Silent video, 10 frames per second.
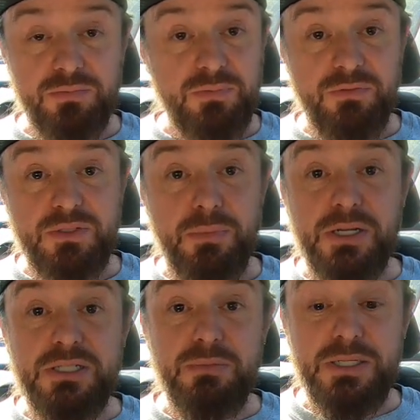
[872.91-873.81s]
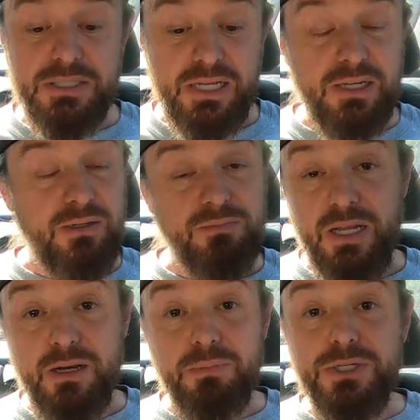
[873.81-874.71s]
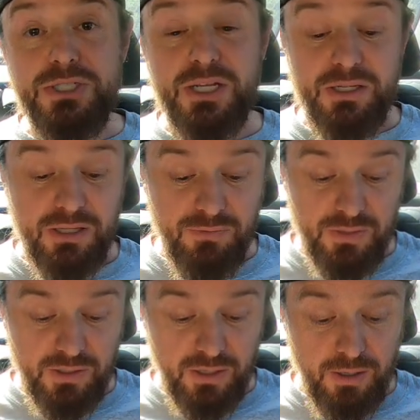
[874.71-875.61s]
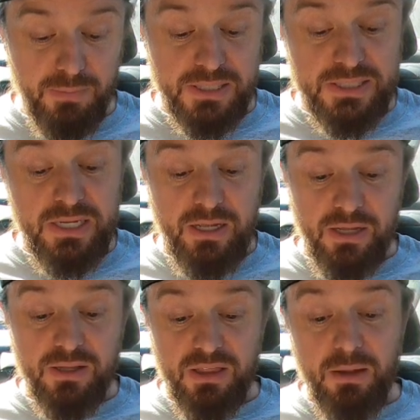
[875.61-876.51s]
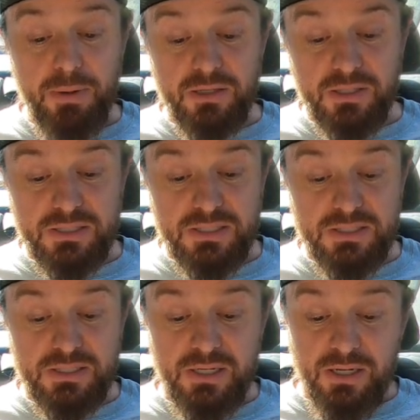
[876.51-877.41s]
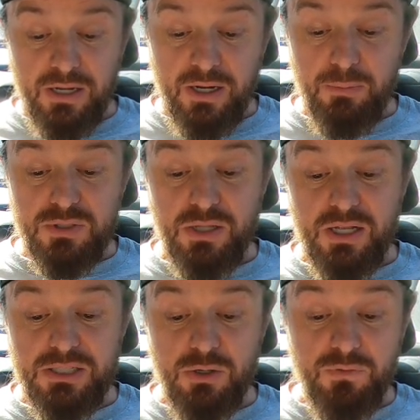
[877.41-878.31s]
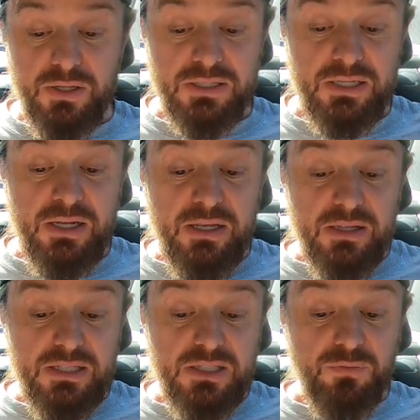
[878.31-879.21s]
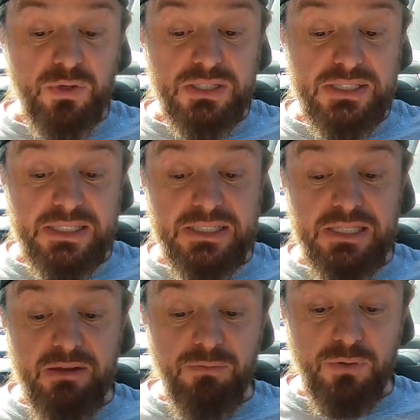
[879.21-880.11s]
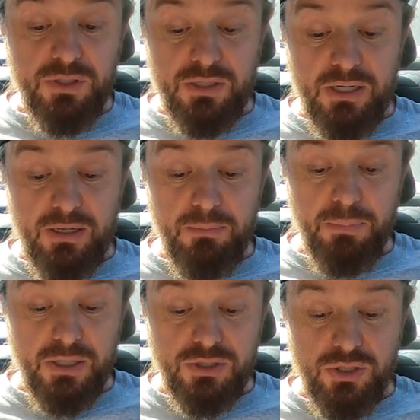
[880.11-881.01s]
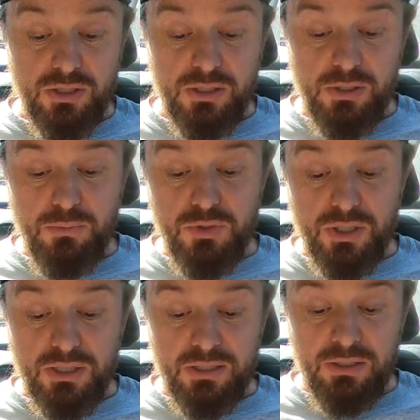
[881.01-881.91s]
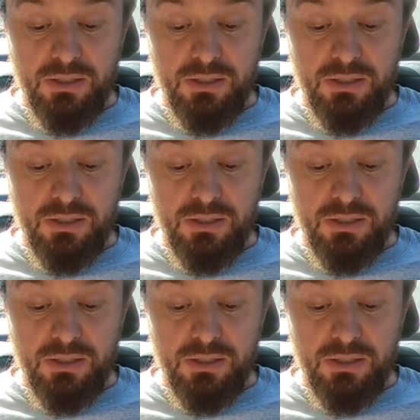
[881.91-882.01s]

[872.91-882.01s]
give somebody some insight, I'd appreciate it. Leave it in the comments. Other thing about this is, I almost glossed over this. This is for a 16-foot box truck, cube truck.